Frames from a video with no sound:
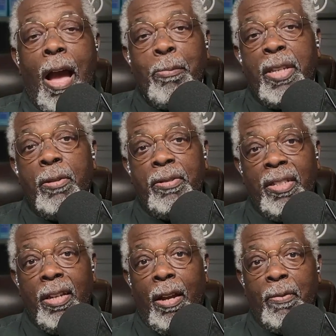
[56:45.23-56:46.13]
I'm
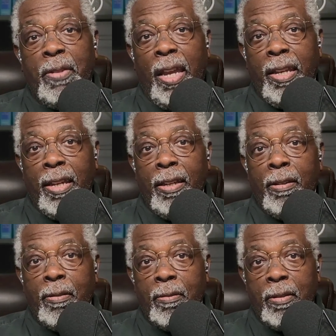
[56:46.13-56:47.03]
guilty of
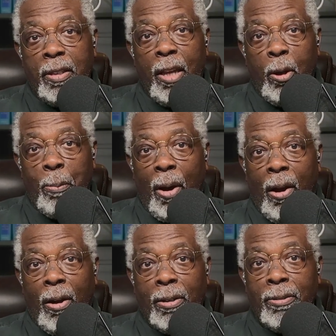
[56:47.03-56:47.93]
taking the yellow
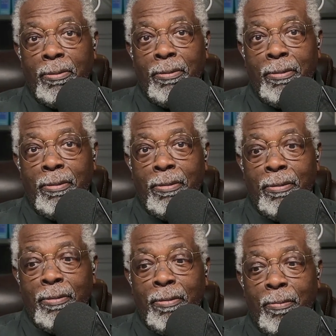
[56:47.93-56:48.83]
bar
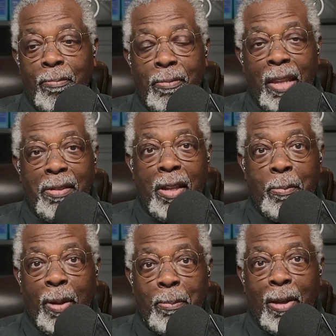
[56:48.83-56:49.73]
that
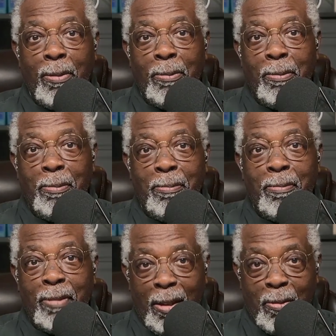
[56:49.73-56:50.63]
said playbill.
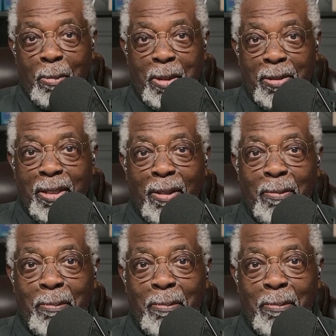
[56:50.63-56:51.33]
That's what I'm guilty of.